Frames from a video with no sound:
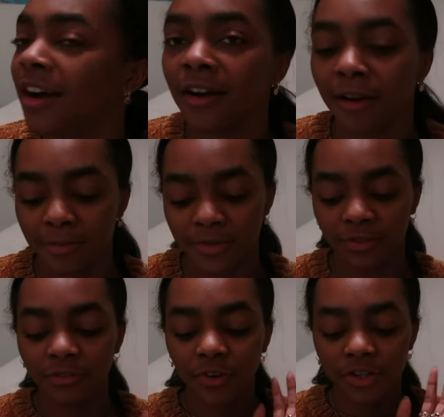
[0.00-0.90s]

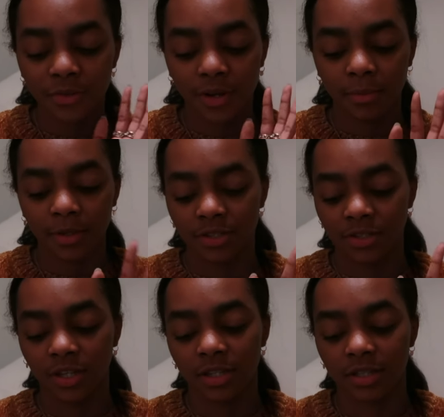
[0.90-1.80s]
So the first one I'm gonna
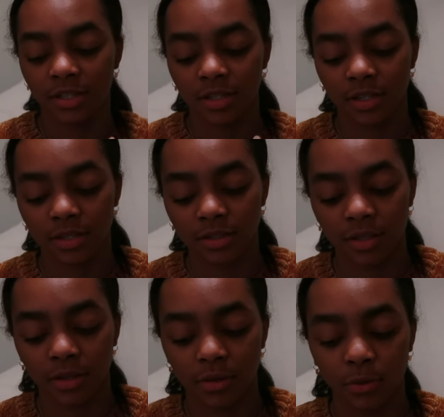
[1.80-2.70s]
suggest
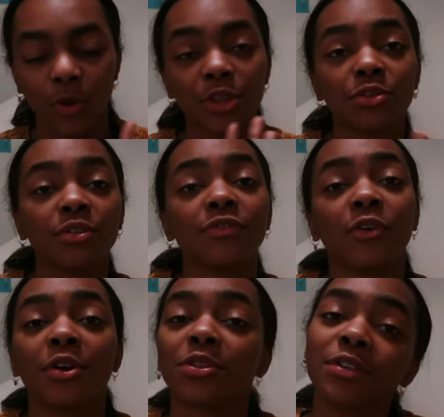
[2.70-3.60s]
is
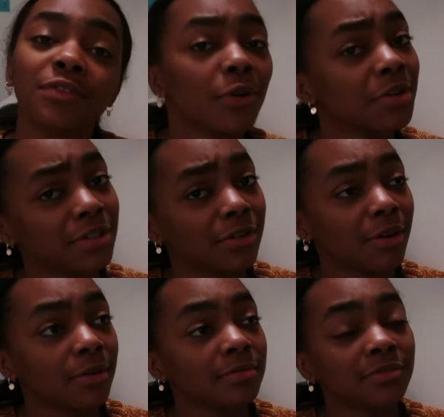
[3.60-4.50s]

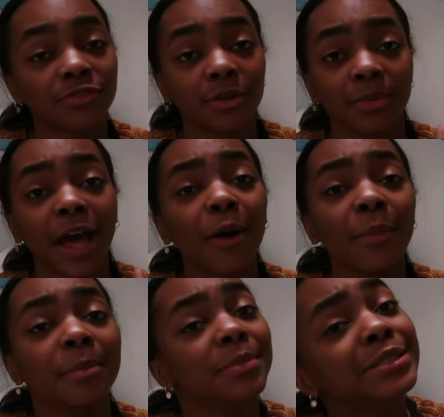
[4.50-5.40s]
134340 from the
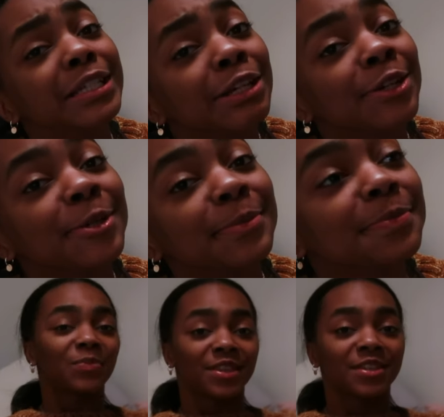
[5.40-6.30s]
album Tear.
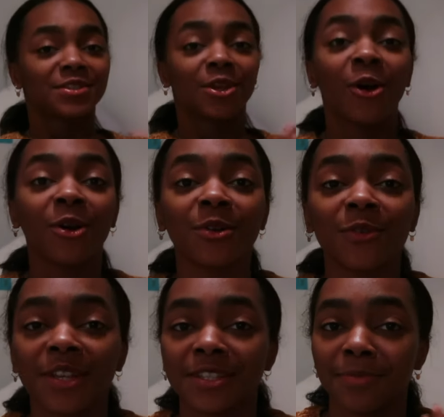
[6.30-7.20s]
This song
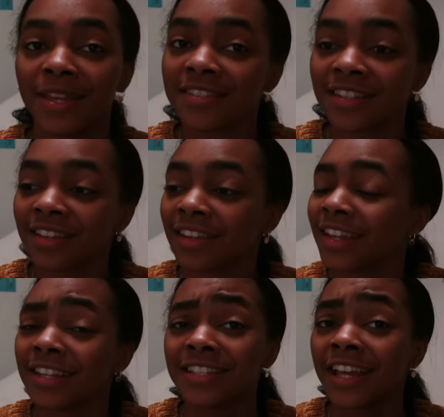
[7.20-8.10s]
is amazing
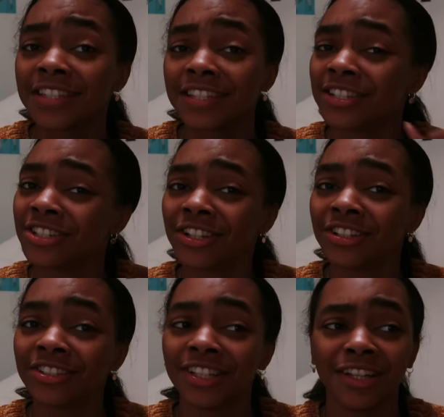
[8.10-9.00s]
and it's nice and
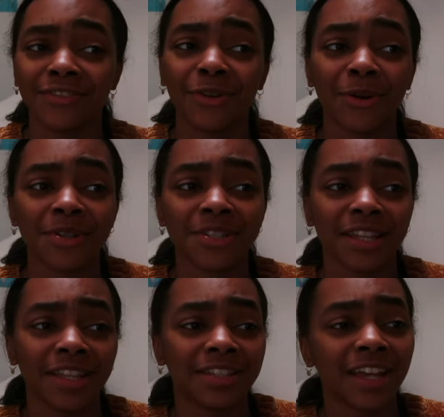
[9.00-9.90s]
chill. Of course,
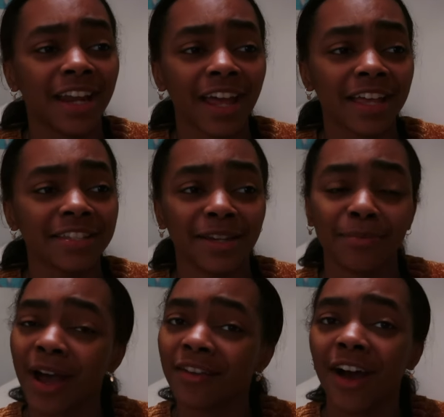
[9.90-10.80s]
it kind of has like
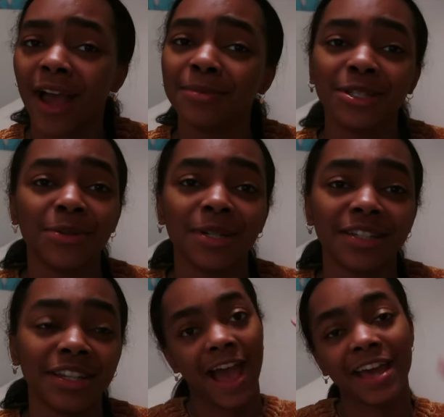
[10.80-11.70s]
my vibe to it.
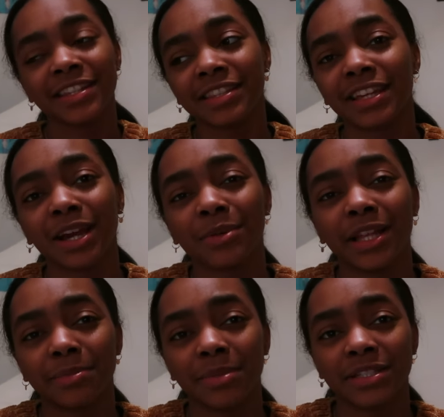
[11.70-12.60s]
I didn't think I would
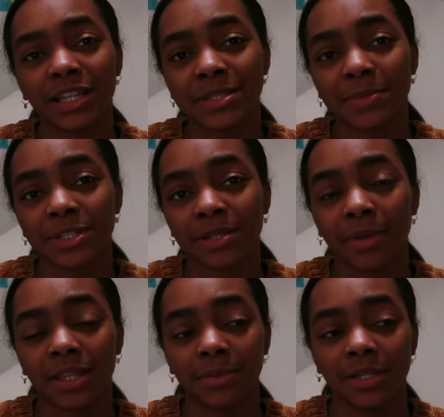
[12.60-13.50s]
like BTS music,
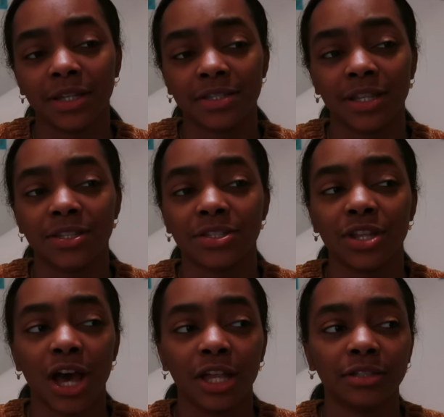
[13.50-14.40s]
mainly because it's
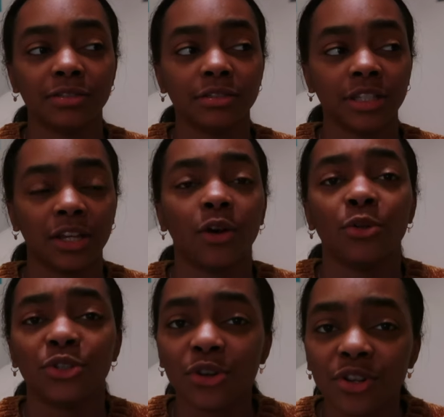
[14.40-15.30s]
not like
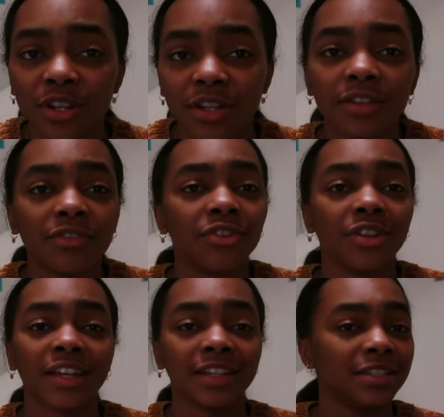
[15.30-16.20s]
alternative or
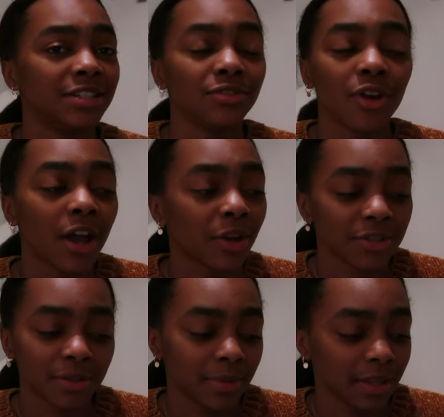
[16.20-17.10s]
like indie rock
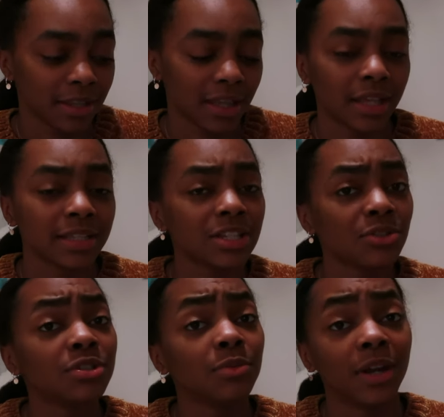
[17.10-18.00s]
or something like that, because that's
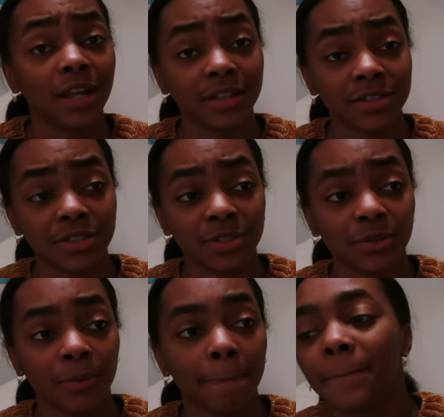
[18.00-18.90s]
usually what I listen
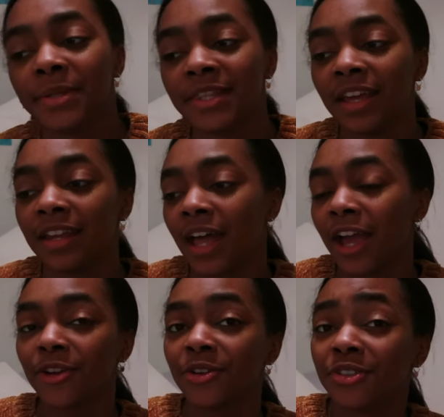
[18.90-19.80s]
to. But then
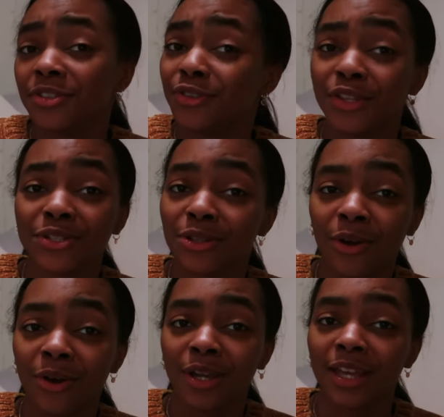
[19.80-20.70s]
I heard this
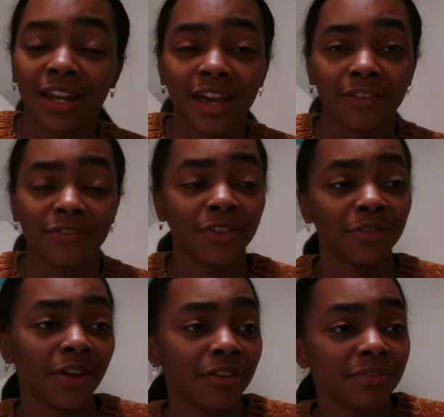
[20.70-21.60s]
song and I fell
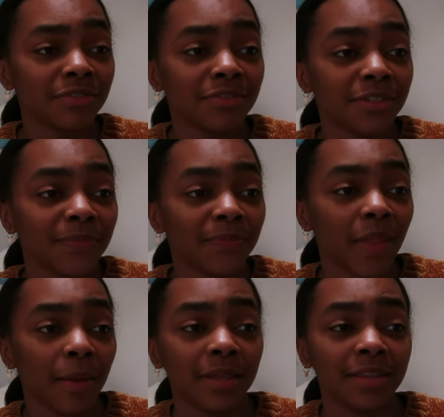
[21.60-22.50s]
in love.
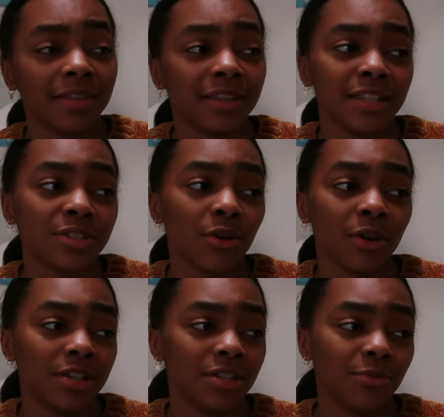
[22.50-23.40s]
I mean, this
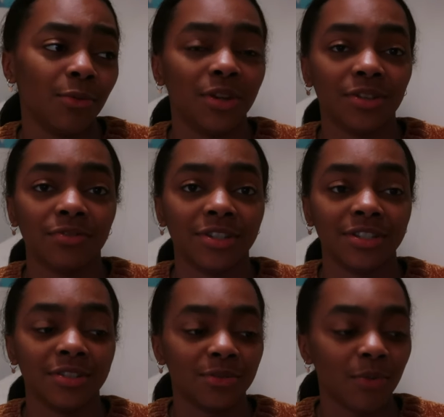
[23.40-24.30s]
song isn't one of the
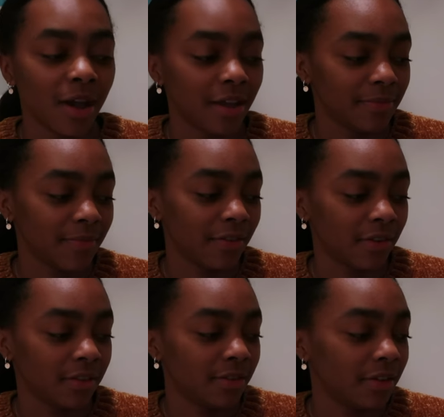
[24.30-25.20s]
reasons why I
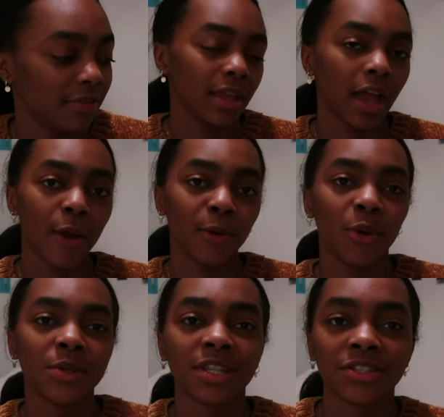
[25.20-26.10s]
fell in love. I would
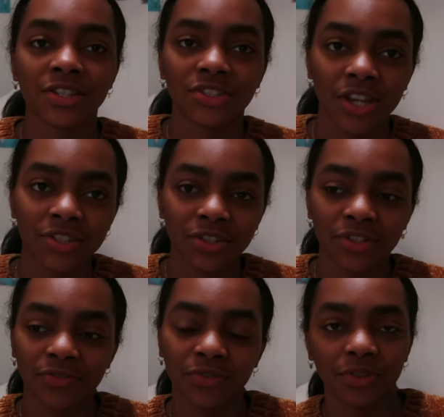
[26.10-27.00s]
always get
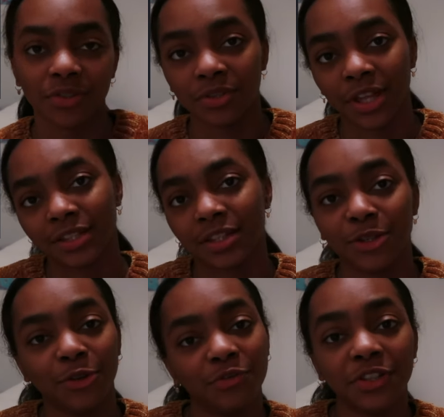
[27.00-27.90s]
suggestions for like the
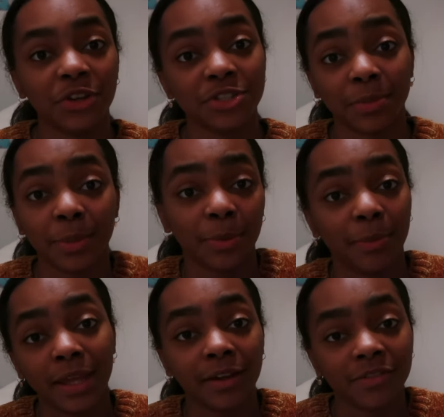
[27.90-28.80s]
little videos that people
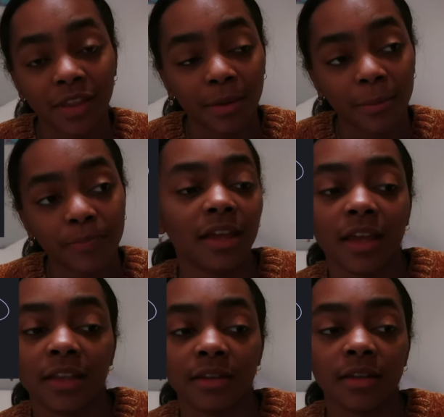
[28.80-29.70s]
make of them,
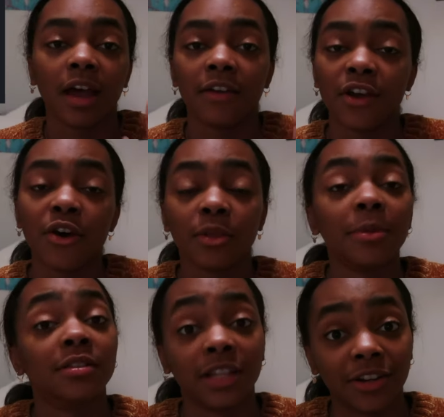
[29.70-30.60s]
and I found
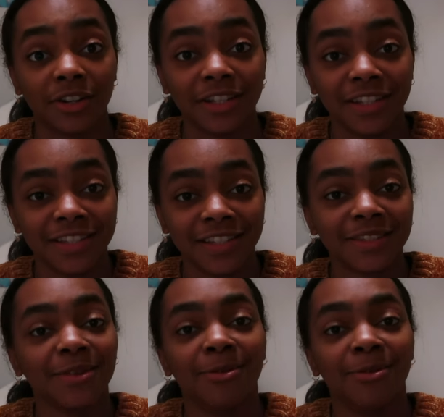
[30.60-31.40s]
them hilarious.